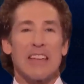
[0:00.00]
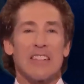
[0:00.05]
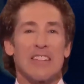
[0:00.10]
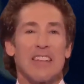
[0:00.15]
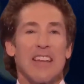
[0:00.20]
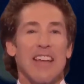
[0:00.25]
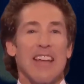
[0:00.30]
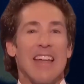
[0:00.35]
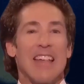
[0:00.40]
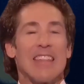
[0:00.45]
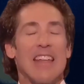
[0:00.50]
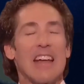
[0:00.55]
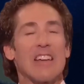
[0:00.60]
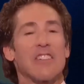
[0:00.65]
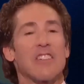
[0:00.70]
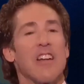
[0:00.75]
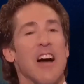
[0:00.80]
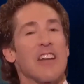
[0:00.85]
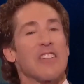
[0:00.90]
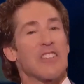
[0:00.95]
Count your
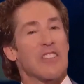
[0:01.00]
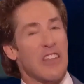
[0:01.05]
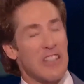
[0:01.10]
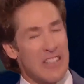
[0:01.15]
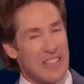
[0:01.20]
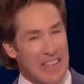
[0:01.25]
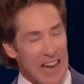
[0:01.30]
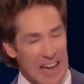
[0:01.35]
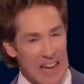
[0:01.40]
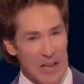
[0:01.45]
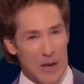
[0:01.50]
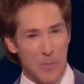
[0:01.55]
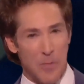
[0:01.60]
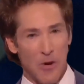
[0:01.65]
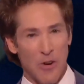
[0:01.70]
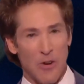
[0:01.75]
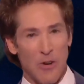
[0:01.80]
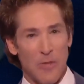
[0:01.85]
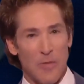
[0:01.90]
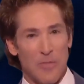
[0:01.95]
blessings and
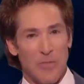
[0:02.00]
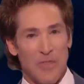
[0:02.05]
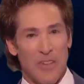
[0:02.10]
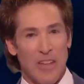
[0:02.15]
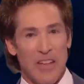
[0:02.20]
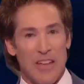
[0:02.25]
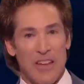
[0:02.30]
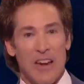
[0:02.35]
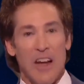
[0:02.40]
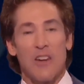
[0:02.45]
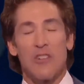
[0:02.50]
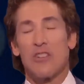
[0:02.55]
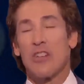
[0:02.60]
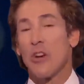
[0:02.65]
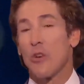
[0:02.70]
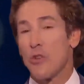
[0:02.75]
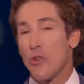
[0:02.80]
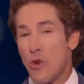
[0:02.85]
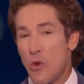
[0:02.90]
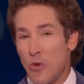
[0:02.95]
express gratitude for the
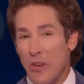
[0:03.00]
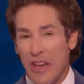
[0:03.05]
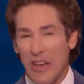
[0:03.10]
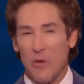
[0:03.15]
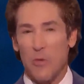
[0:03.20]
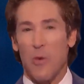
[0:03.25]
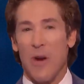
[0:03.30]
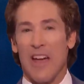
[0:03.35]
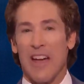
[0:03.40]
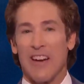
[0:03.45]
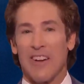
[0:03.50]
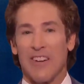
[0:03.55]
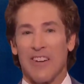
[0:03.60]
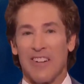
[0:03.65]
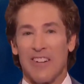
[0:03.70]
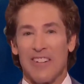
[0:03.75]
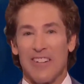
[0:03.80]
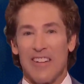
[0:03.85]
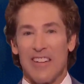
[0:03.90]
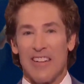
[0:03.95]
opportunities and
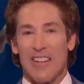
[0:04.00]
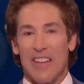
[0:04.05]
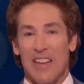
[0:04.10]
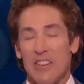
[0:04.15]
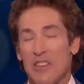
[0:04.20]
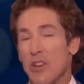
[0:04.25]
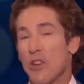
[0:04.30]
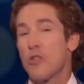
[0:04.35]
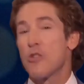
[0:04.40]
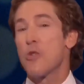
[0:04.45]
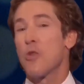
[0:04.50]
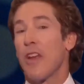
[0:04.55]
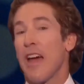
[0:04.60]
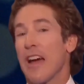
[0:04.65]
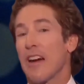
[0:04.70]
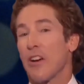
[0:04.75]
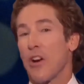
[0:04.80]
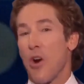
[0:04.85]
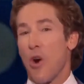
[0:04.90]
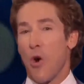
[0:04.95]
experiences that
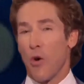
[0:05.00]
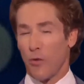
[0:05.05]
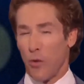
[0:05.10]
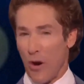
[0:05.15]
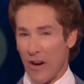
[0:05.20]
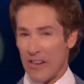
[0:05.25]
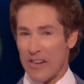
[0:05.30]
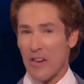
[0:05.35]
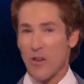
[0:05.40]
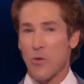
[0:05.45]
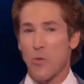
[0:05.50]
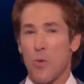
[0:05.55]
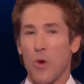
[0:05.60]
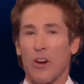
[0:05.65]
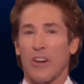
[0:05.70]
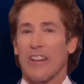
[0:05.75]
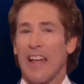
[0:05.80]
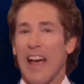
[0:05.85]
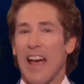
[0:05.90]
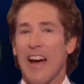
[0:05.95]
come your way.
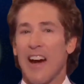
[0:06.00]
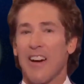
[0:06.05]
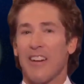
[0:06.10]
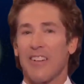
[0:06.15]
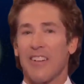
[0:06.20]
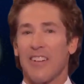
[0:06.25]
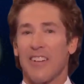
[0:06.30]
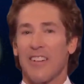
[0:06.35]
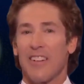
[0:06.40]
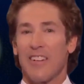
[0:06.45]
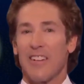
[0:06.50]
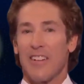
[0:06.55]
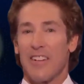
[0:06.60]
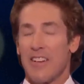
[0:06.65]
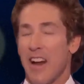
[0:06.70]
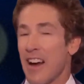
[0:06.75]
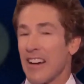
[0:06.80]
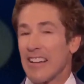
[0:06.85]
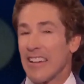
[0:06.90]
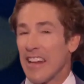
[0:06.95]

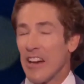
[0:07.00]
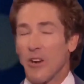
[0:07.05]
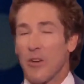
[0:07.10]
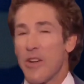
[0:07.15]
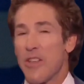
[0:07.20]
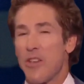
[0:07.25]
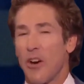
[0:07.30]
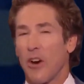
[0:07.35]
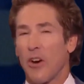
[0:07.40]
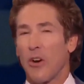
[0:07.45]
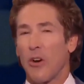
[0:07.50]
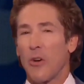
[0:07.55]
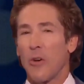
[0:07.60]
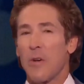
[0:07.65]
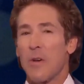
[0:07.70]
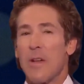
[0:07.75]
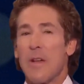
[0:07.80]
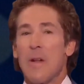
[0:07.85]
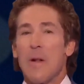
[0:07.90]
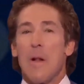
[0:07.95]
Gratitude attracts
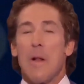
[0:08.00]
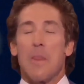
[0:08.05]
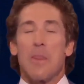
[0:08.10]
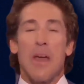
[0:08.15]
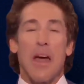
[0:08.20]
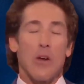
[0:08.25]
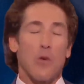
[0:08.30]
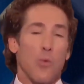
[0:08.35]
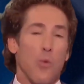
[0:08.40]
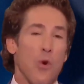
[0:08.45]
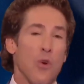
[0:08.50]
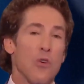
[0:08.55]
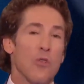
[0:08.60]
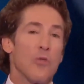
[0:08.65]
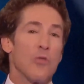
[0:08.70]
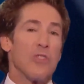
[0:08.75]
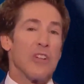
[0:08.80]
abundance and opens